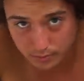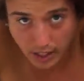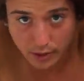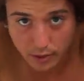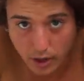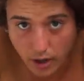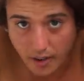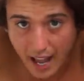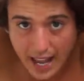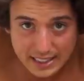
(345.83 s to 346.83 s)
I do a lot
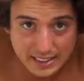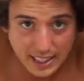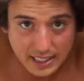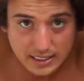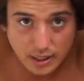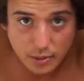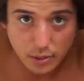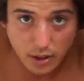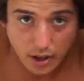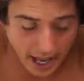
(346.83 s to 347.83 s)
of handstands, and we
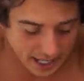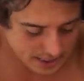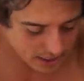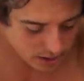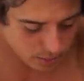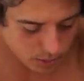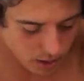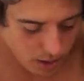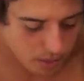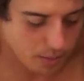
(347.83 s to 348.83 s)
do a lot of handstands. You put a
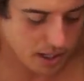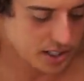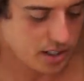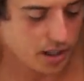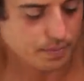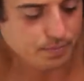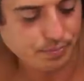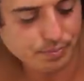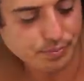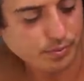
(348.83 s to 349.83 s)
lot of pressure
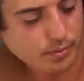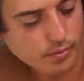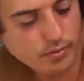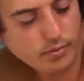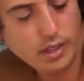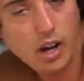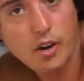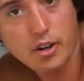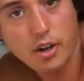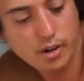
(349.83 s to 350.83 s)

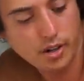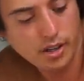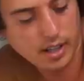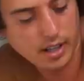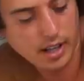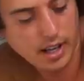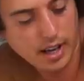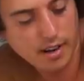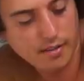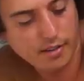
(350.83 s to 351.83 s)
on your
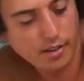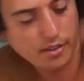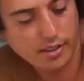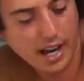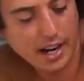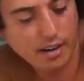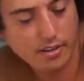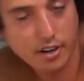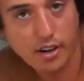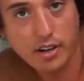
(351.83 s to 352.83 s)
front side
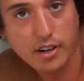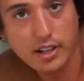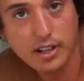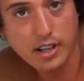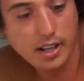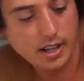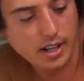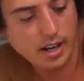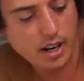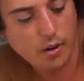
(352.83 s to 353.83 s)
of your
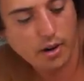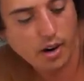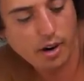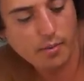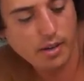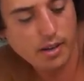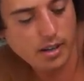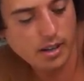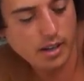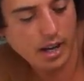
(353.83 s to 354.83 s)
lower arm
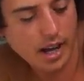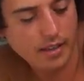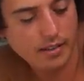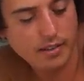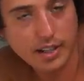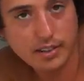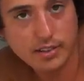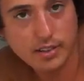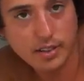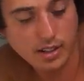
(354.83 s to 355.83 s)
and the
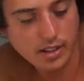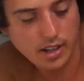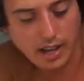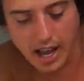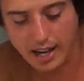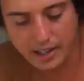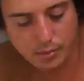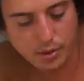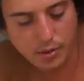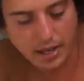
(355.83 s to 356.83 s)
wrist, and this
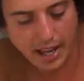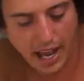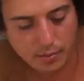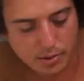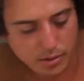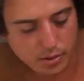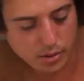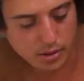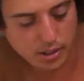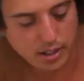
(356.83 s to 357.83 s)
will really help you
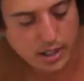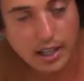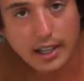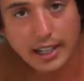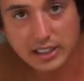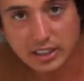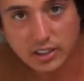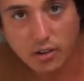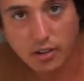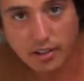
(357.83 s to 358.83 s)
to get
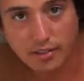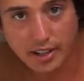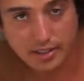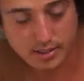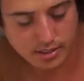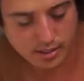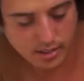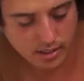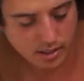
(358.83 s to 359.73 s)
stronger wrists.